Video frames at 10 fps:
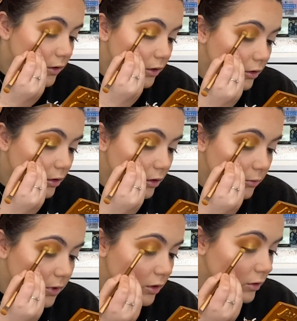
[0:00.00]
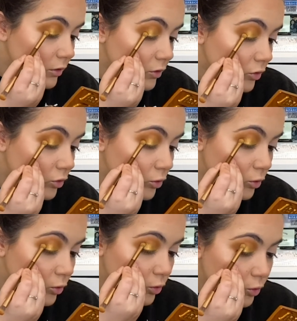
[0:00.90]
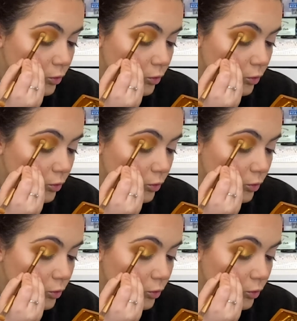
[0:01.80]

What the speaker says: here because